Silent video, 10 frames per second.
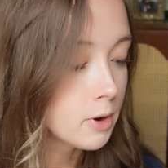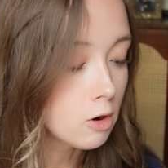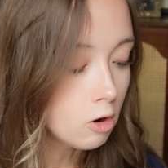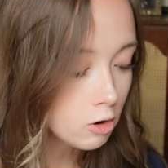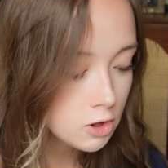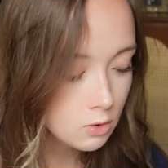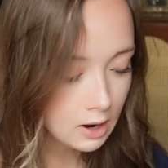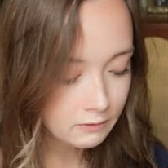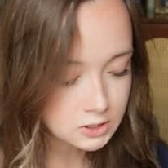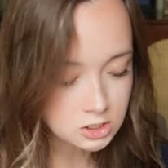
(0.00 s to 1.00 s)
But all you
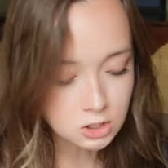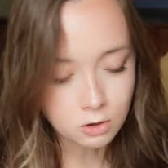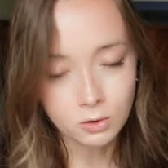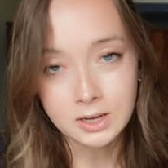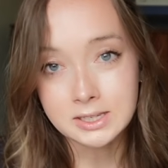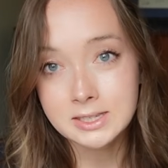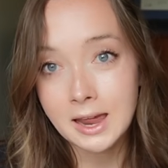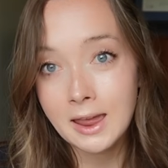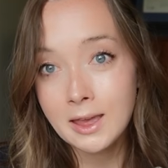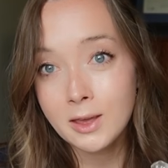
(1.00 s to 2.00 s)
have to do is
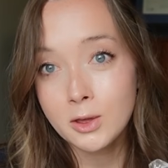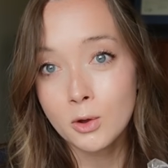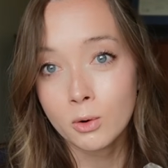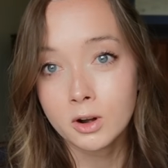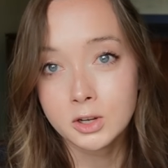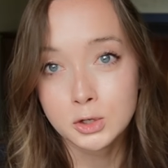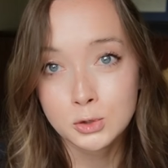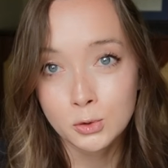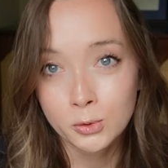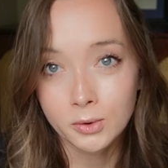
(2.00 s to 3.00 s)
take your
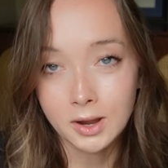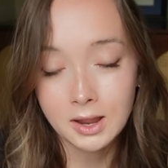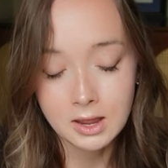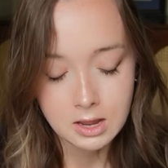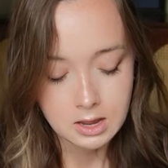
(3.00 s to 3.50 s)
jewelry.